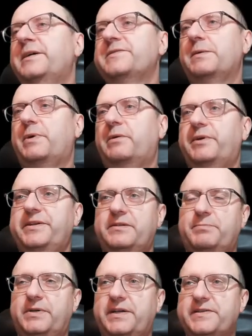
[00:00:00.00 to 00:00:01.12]

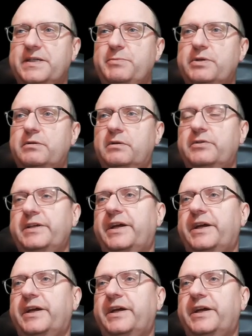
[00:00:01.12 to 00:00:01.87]
separated by a semicolon,